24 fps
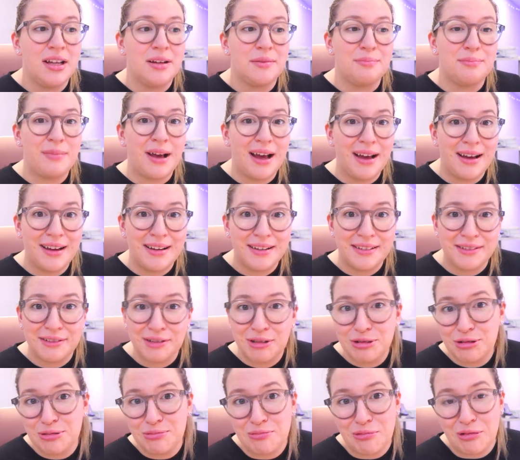Matt
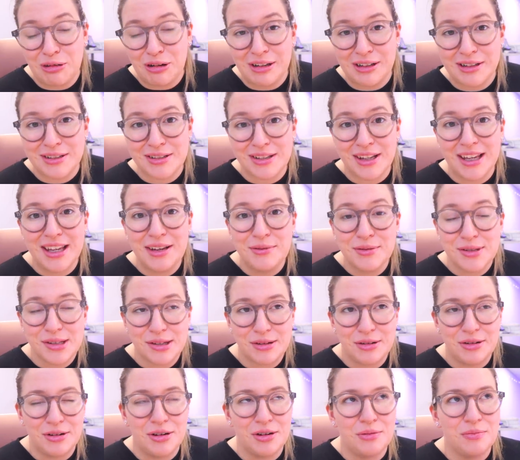couldn't work, so he was at
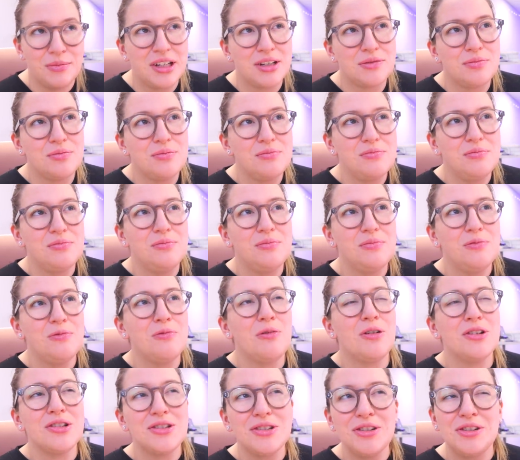home, which
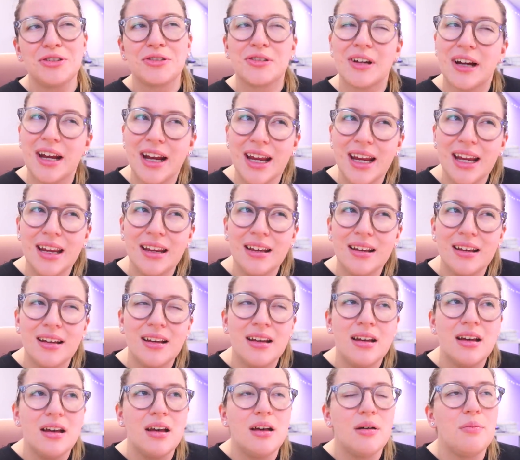wasn't great
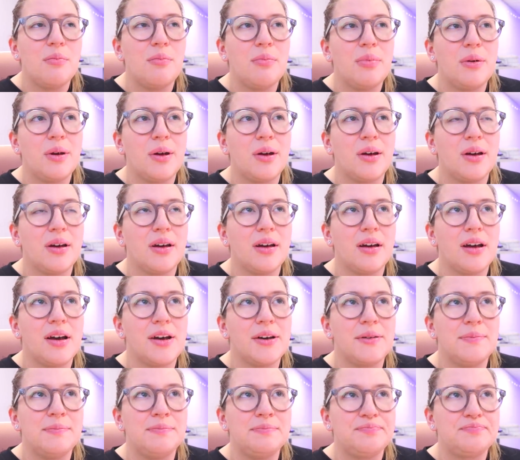but
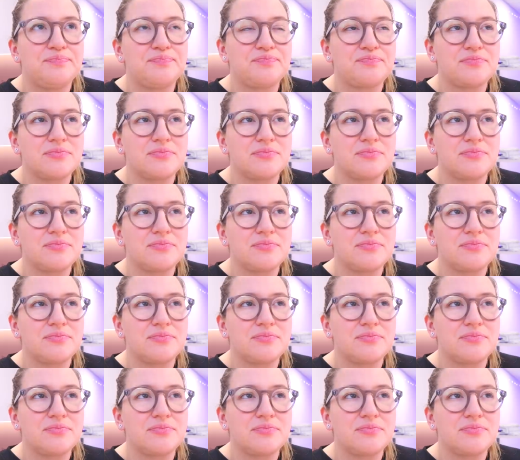um,